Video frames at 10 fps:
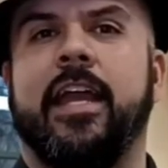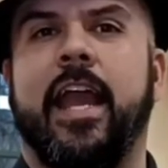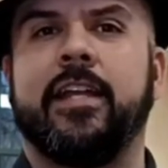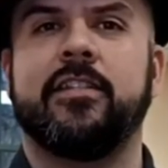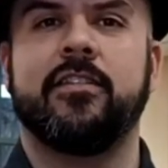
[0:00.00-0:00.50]

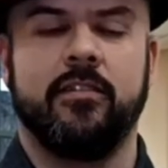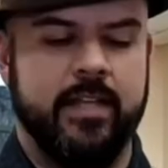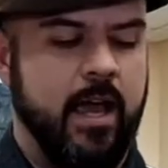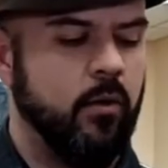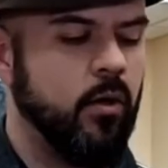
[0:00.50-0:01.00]
and it's
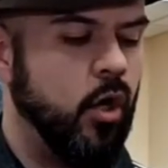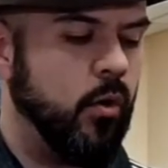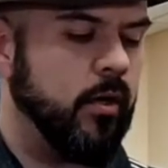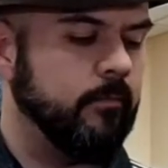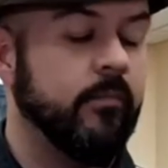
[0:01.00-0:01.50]
down
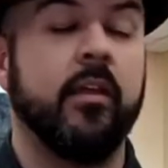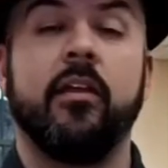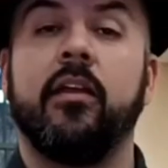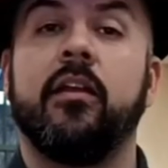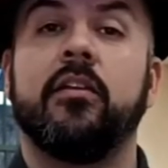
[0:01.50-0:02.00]
lower.
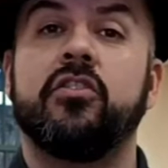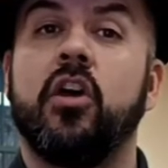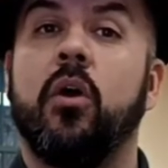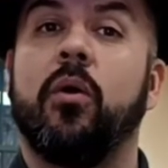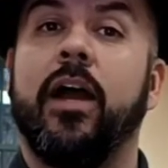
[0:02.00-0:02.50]

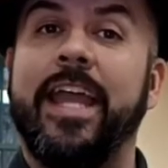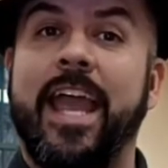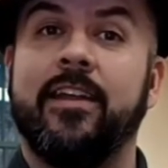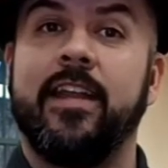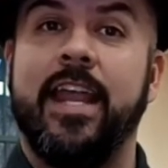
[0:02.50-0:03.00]
So
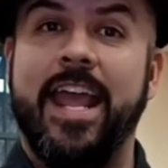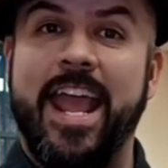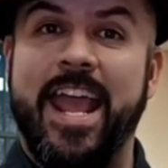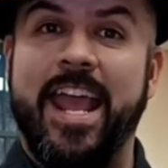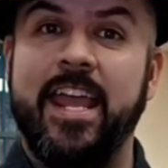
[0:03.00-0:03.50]
again,
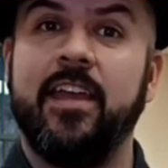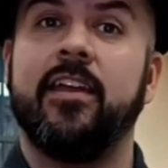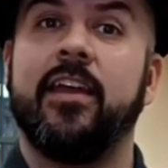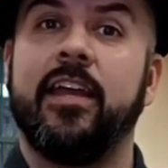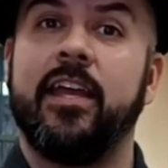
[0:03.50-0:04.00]
A,
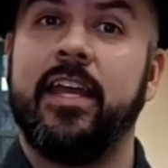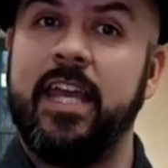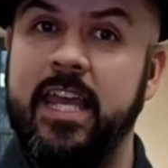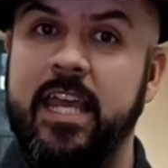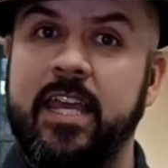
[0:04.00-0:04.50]

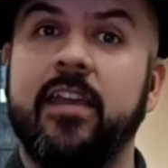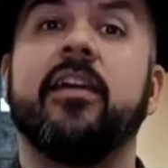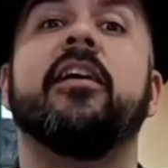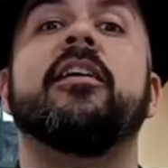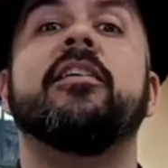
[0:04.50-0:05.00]
E,
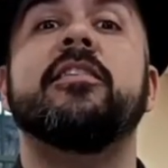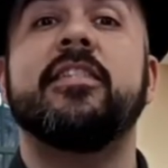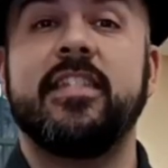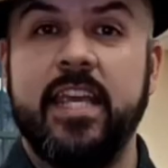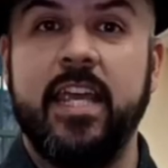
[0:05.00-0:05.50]

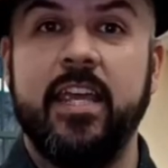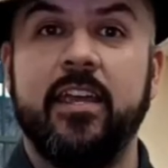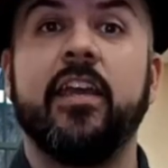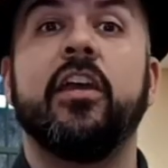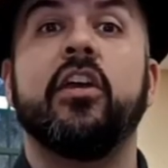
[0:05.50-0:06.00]
C,
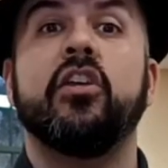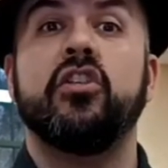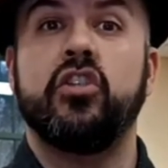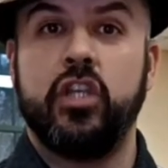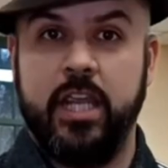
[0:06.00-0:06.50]

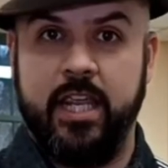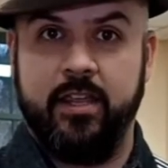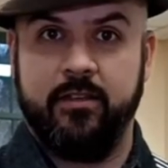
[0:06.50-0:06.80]
G.